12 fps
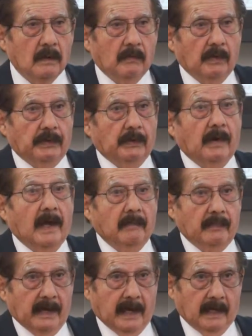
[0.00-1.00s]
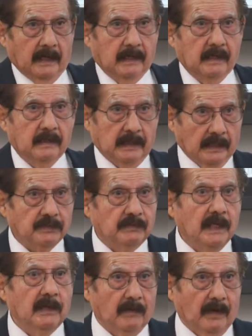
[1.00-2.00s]
with your iPad, that's
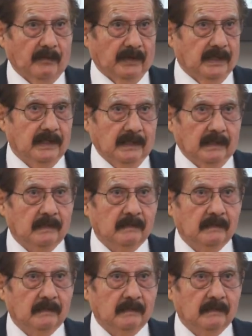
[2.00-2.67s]
really what we need.